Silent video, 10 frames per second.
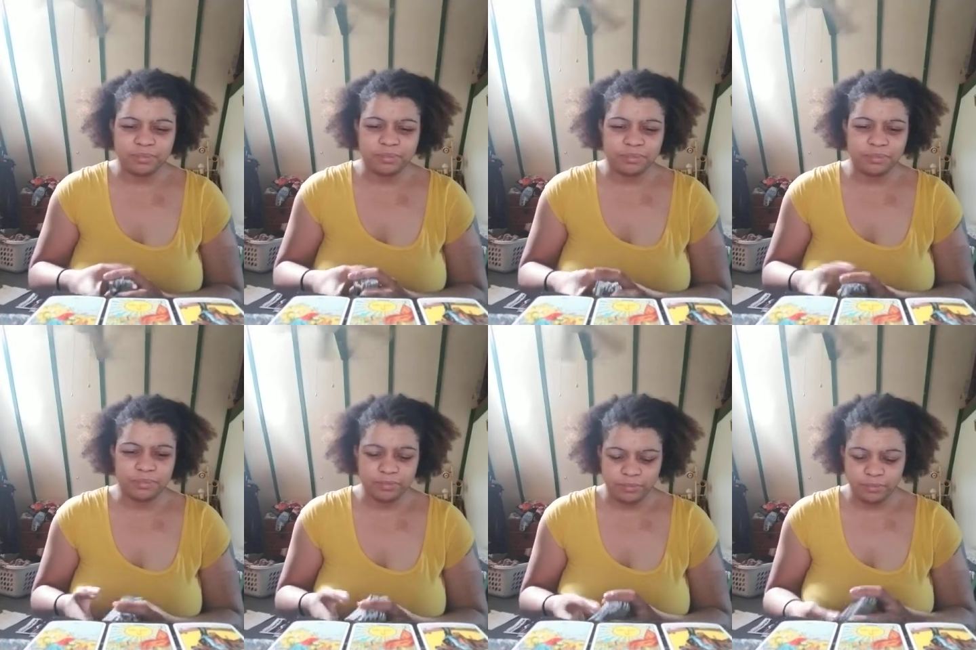
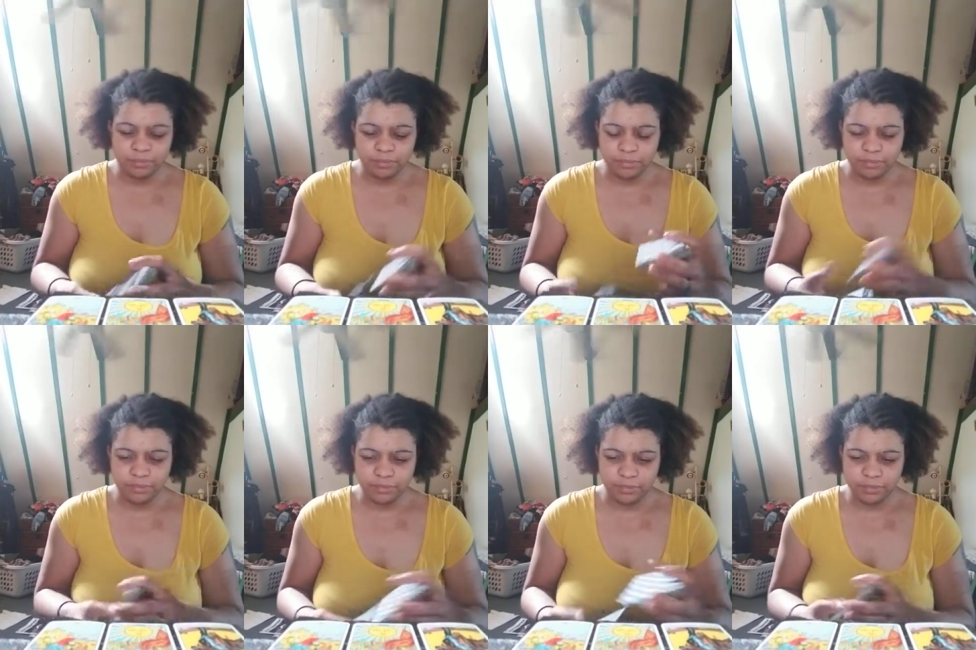
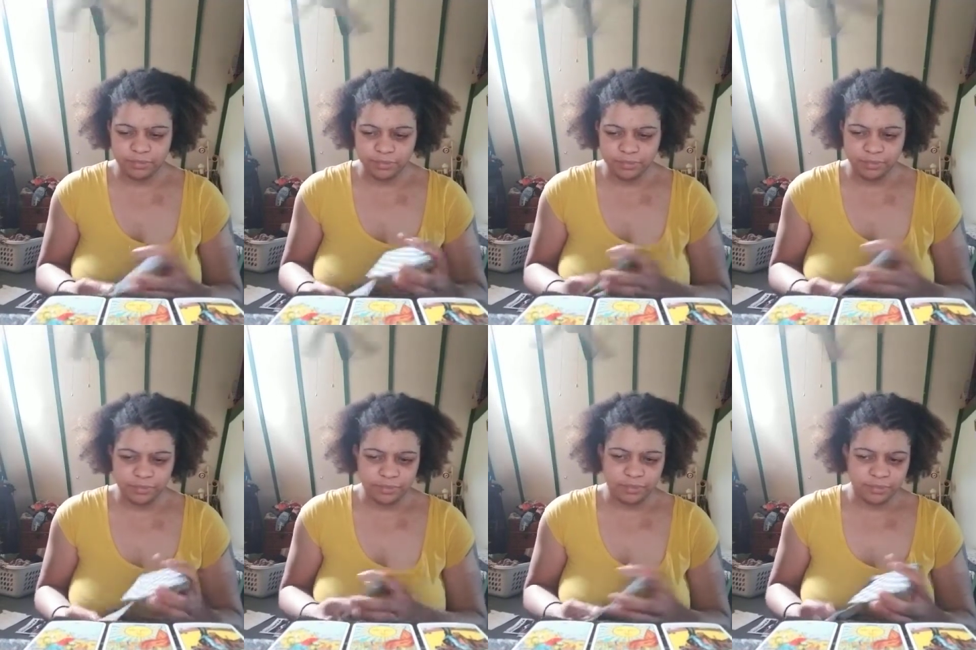
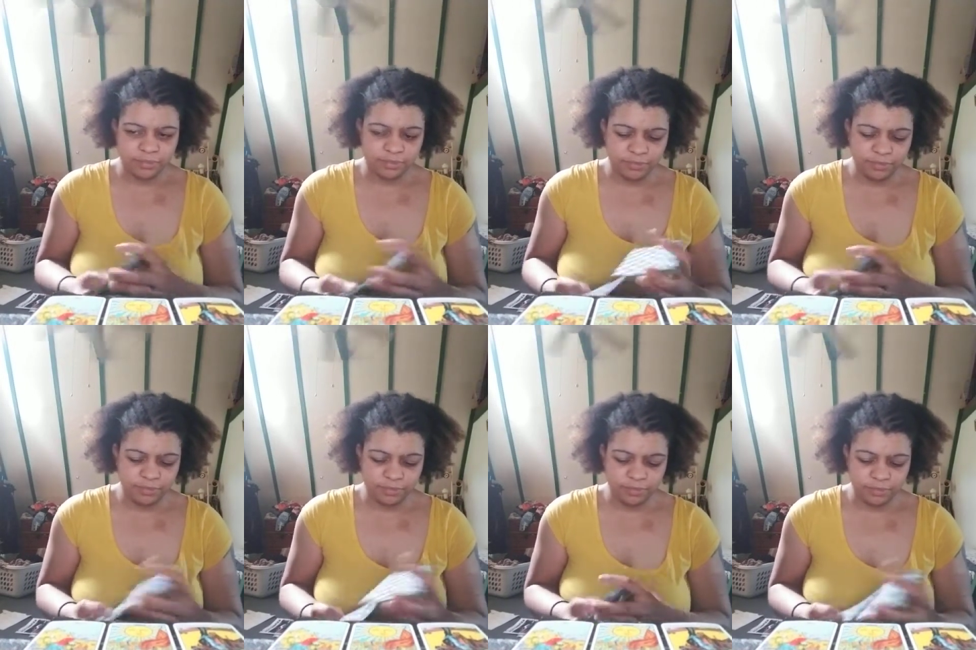
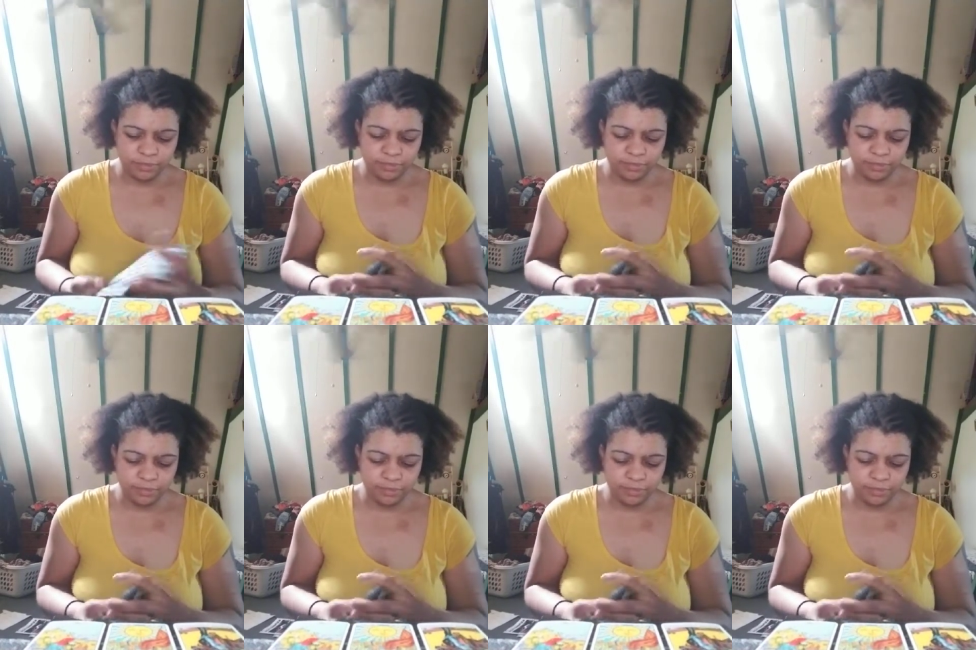No one is speaking in this clip.